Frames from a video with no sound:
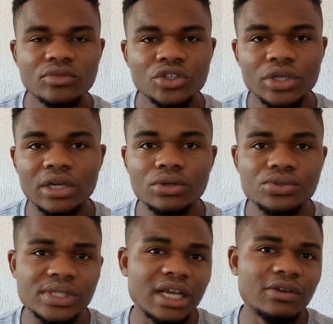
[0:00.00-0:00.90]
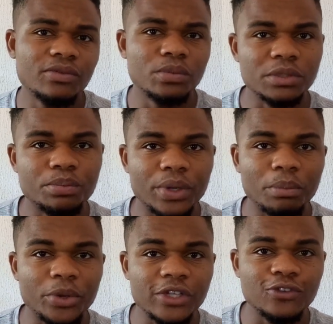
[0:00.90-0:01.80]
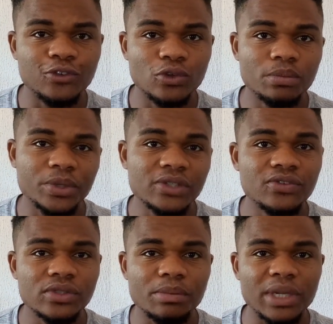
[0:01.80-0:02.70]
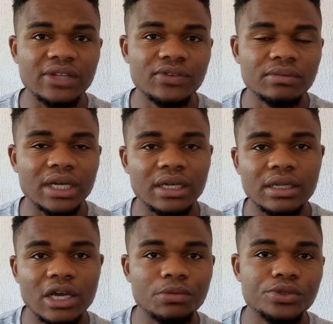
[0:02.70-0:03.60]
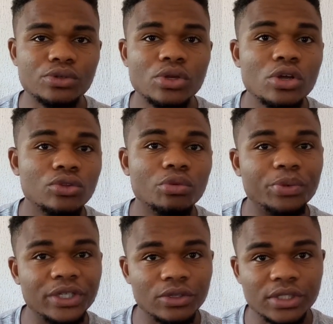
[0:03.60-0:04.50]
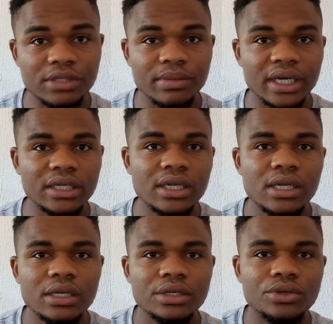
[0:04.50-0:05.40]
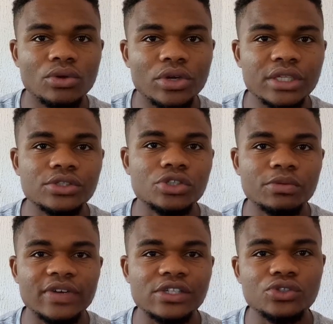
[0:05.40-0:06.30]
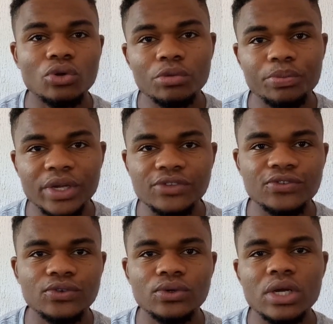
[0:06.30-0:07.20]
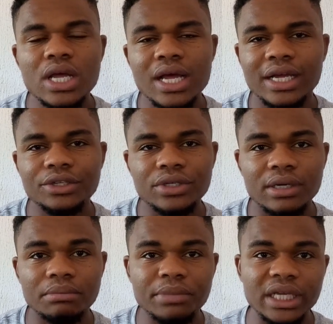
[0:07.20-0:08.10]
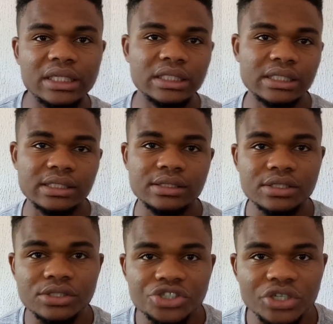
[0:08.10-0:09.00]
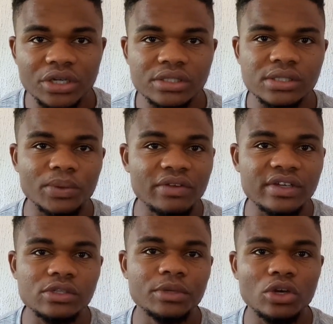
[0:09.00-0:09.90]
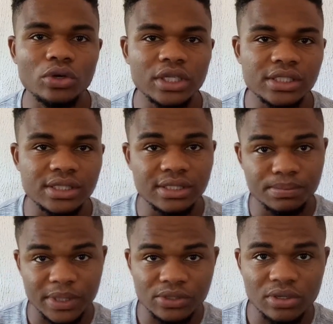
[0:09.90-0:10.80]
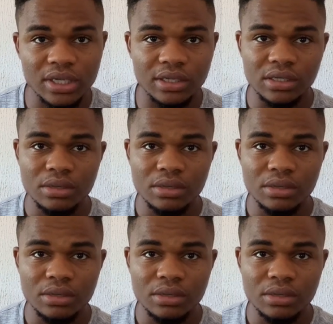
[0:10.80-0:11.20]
you can also sign up with Printful. Printful is a platform that helps you do print on demand. You know, connect your Shopify store with Printful, and you can make this shirt. Whenever somebody orders this particular